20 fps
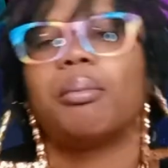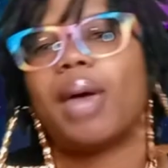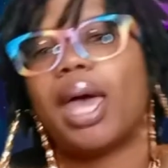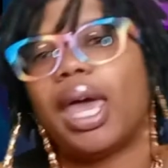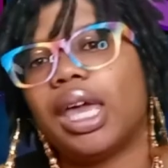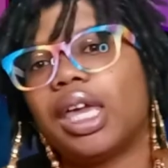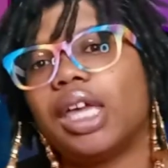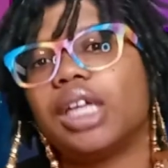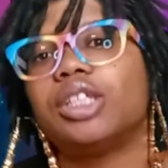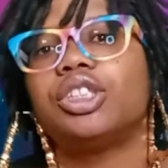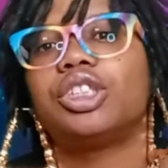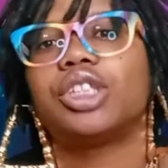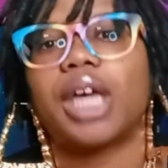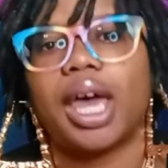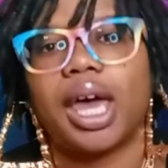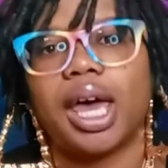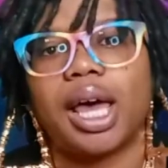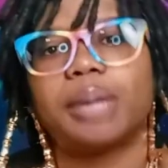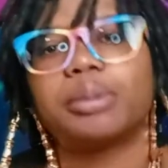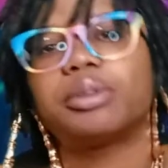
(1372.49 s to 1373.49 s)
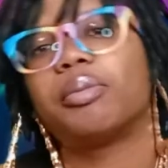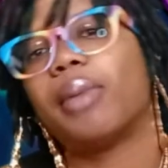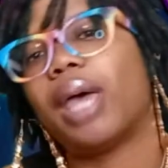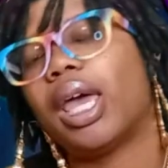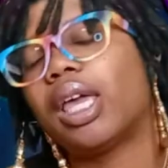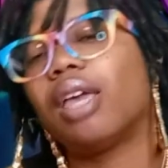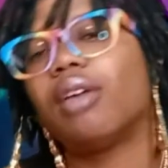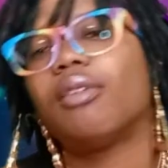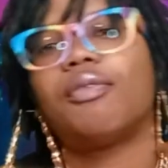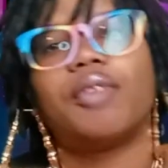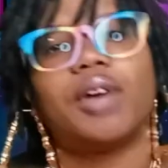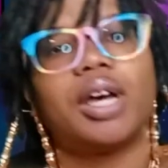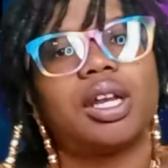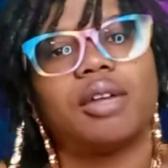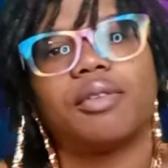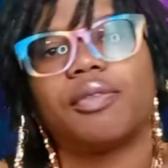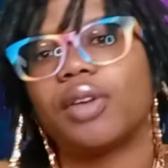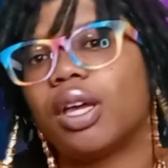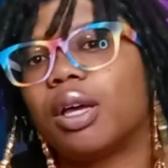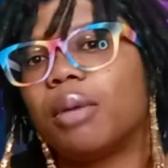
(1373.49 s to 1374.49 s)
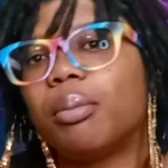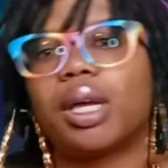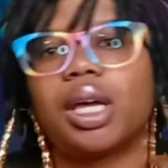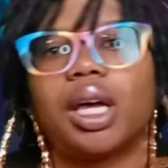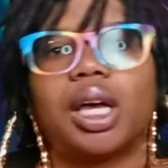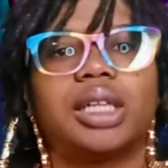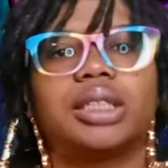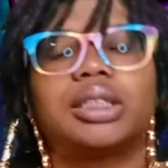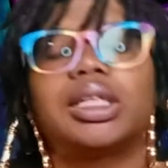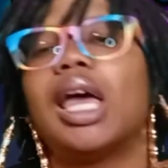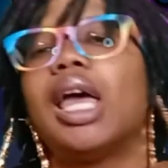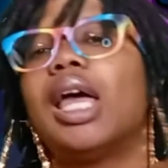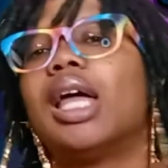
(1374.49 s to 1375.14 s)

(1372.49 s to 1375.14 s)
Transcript: making jabs, making fun of him because